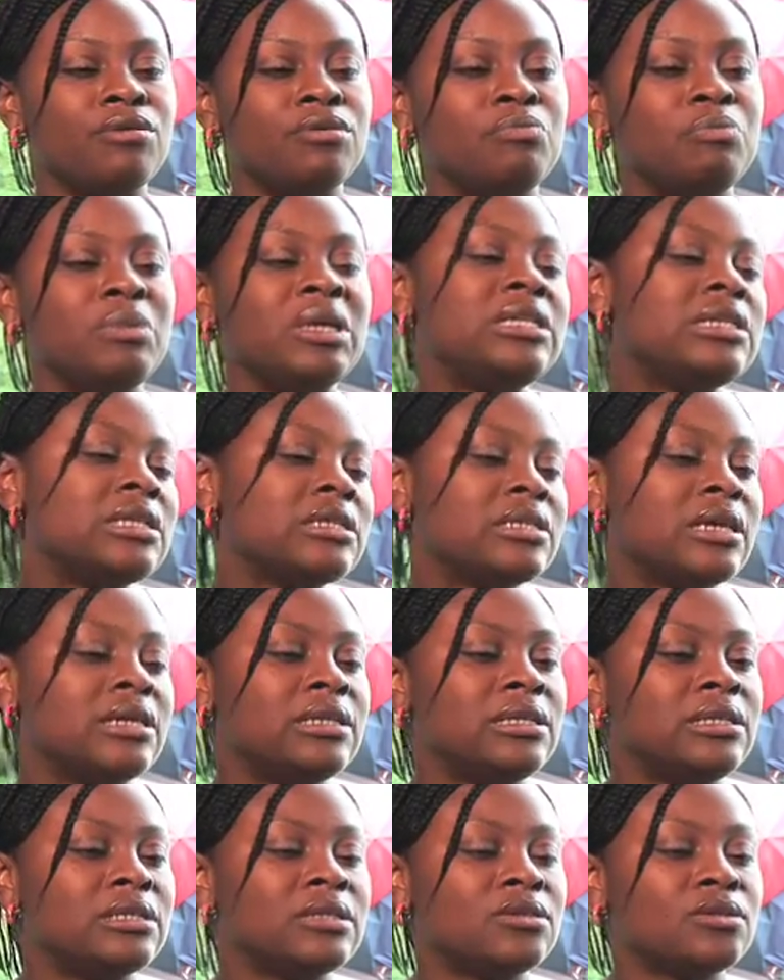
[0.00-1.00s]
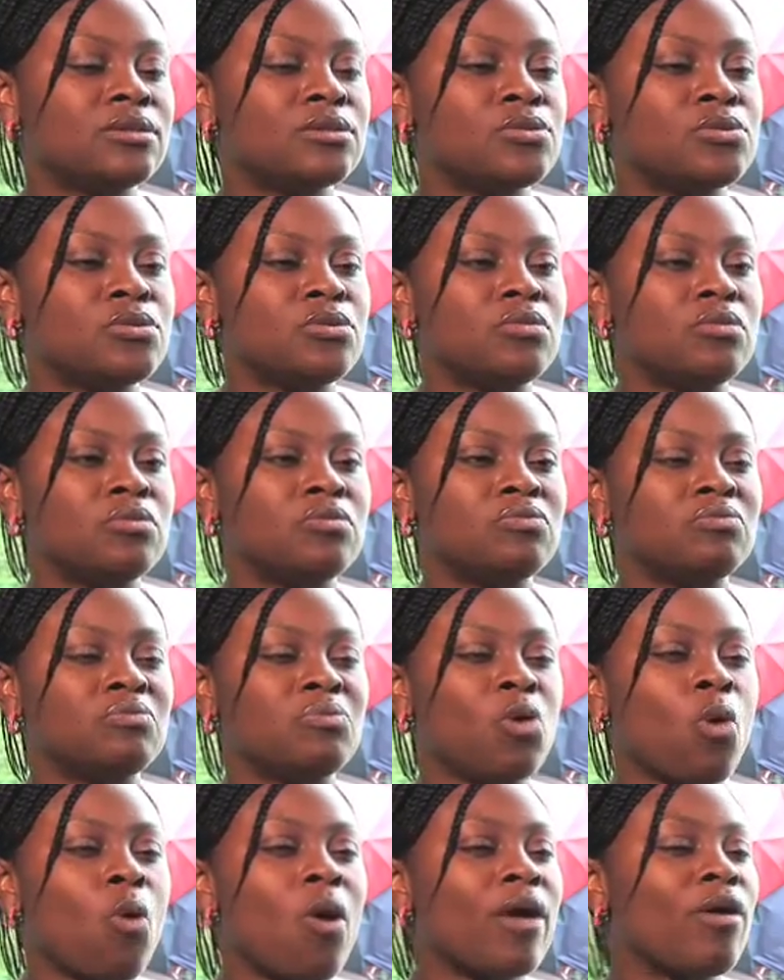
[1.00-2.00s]
media studies in school
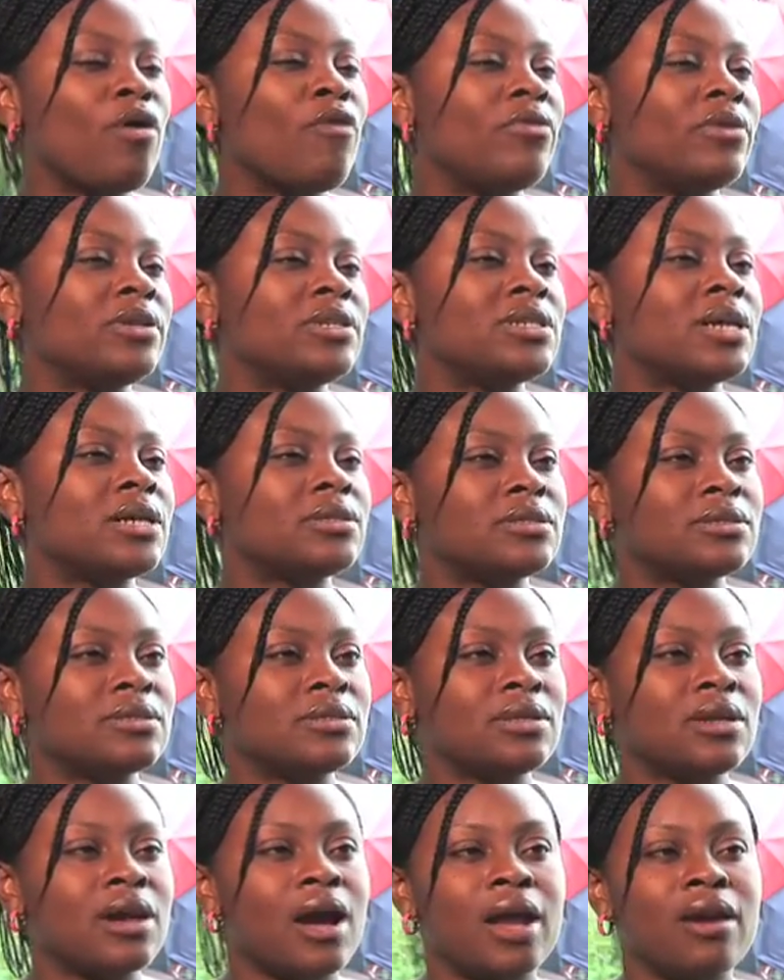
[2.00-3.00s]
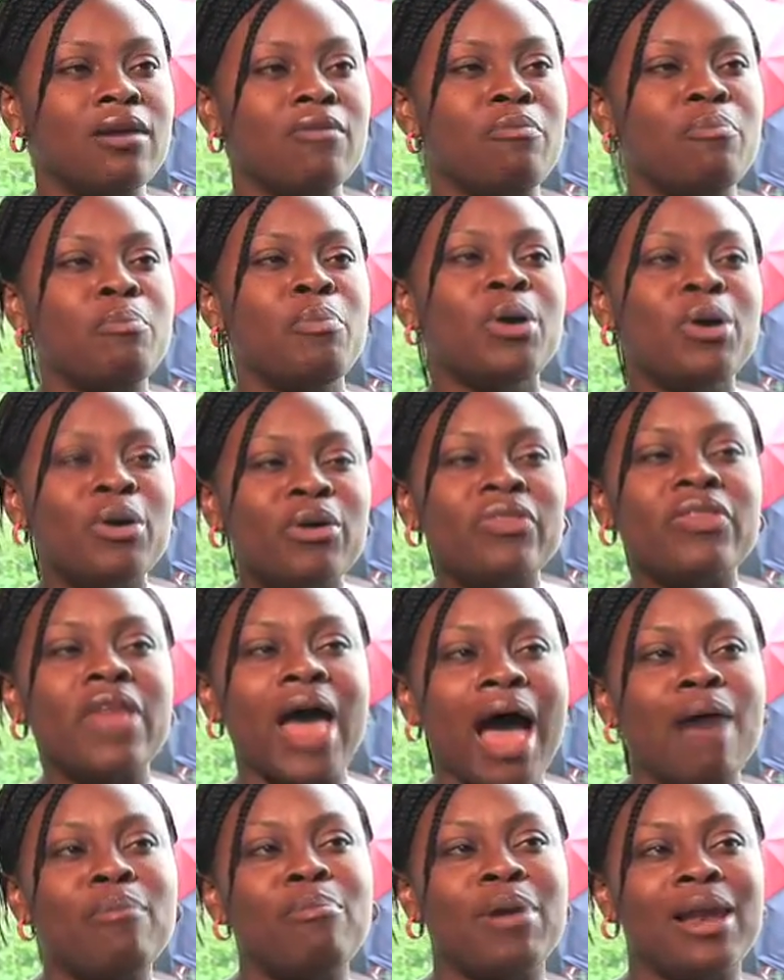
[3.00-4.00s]
quite often doesn't kind of put
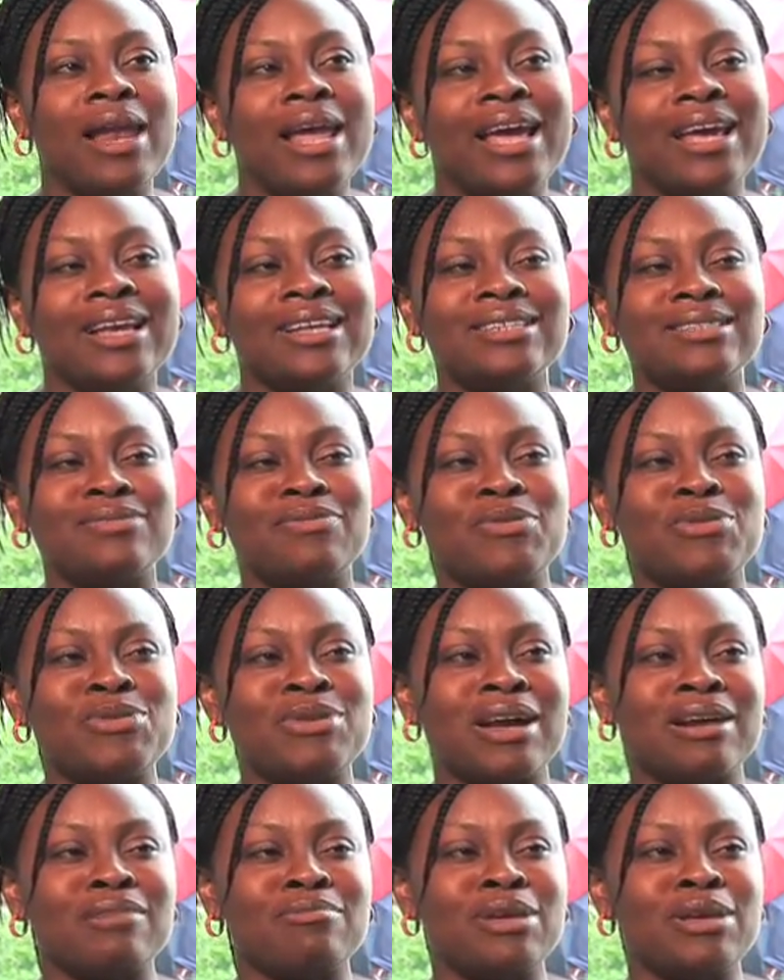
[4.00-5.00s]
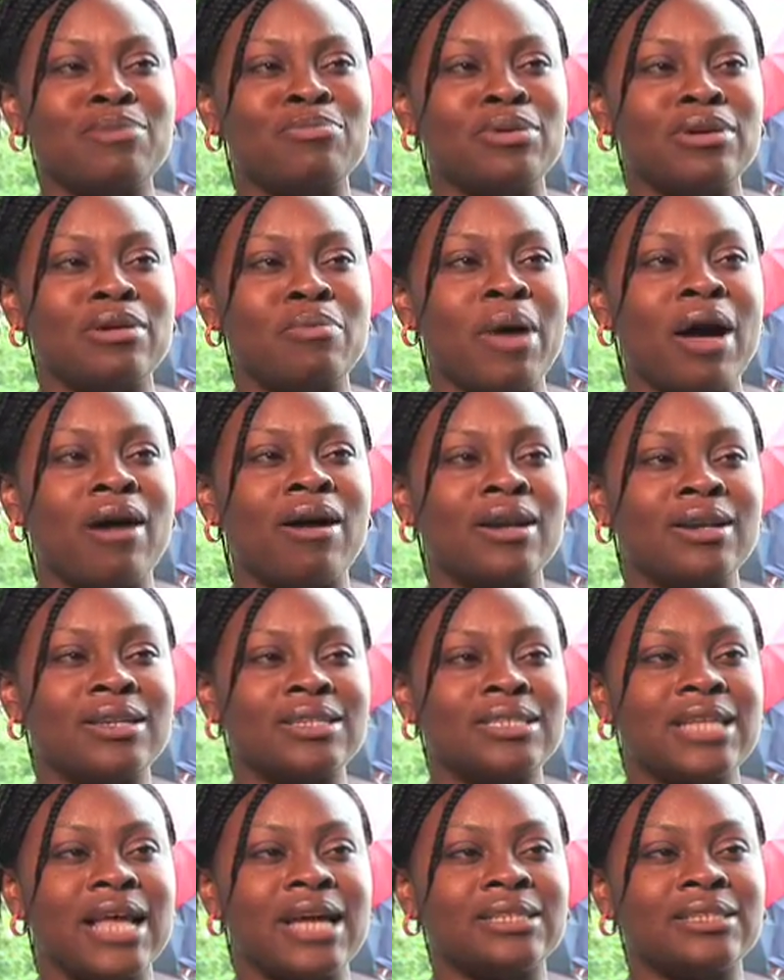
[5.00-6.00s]
that place for young people about
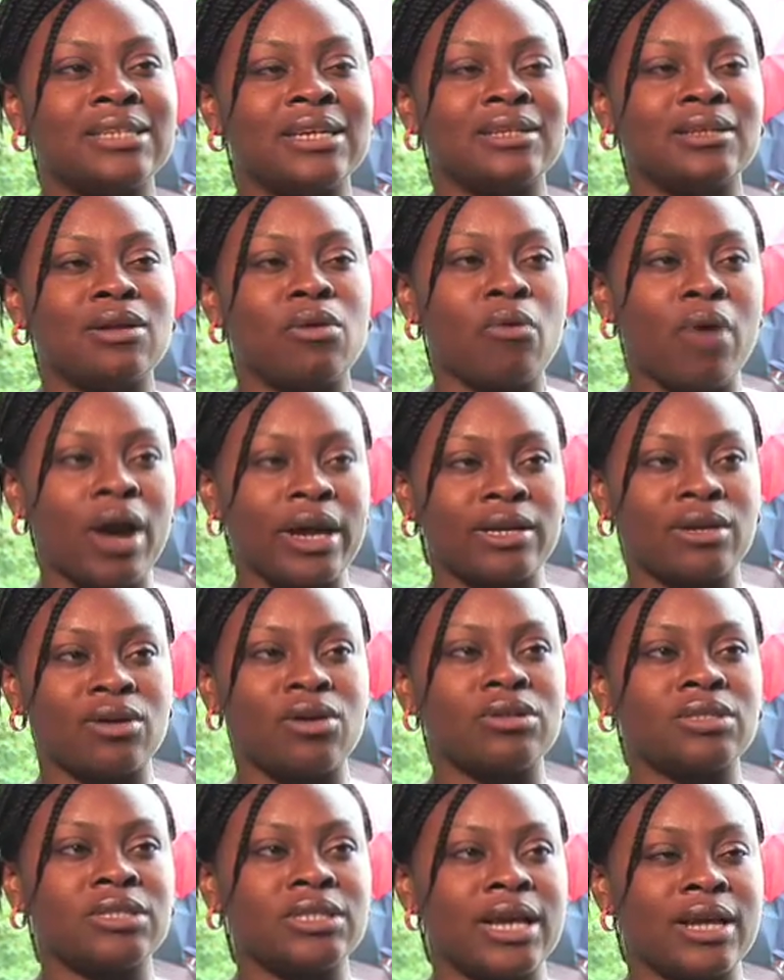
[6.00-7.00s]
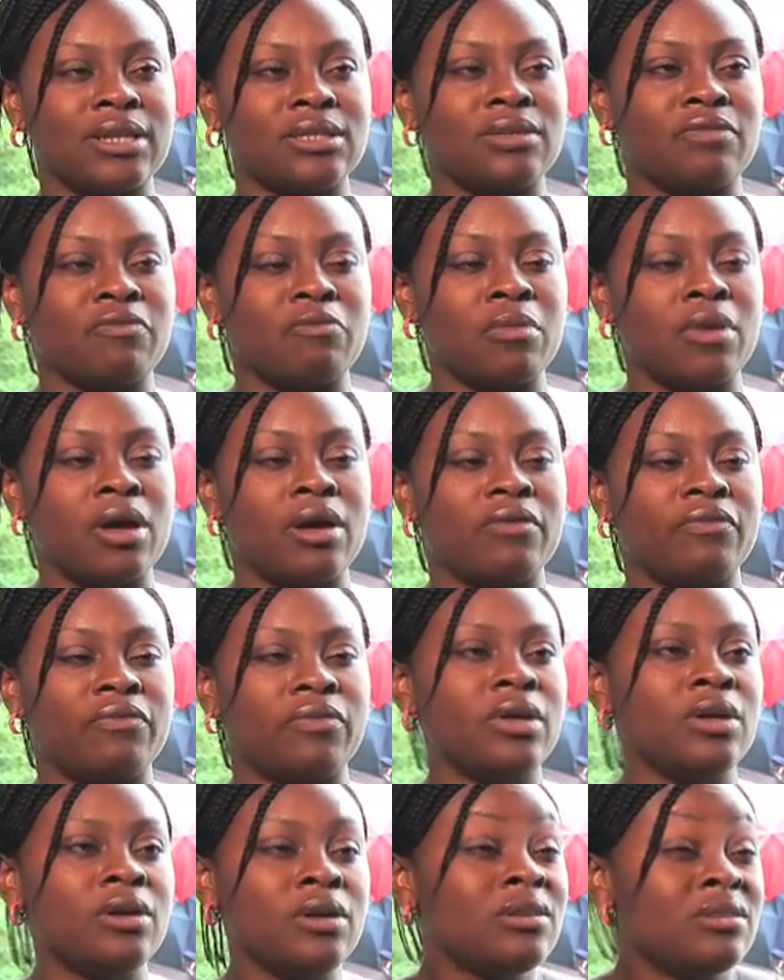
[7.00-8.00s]
understanding the wider context of
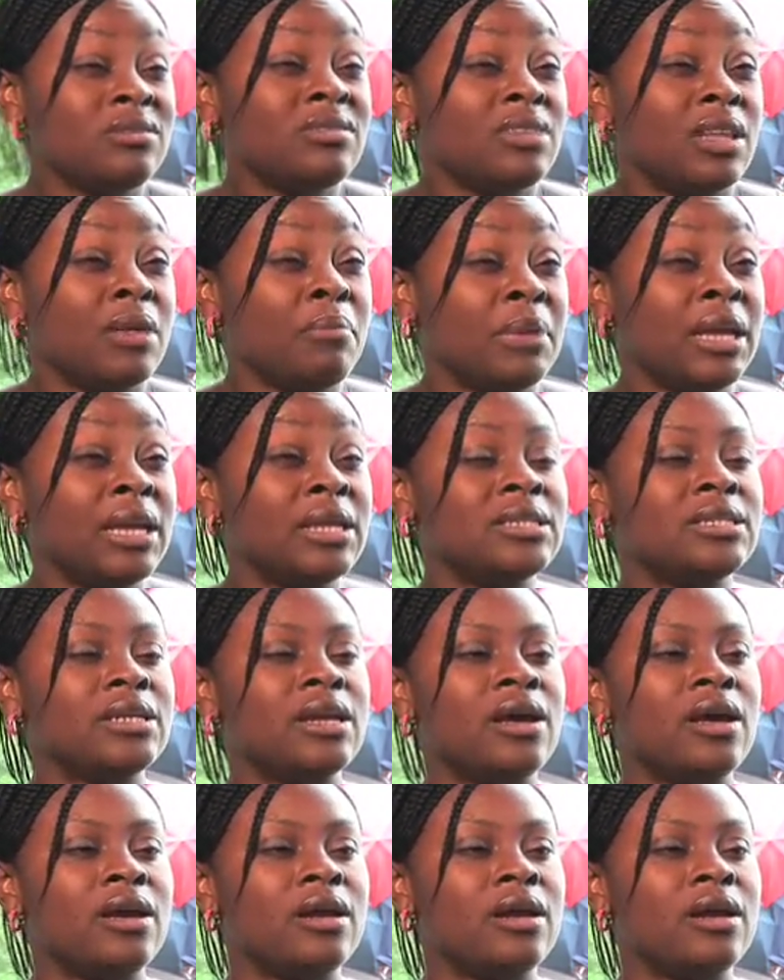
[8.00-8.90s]
the media.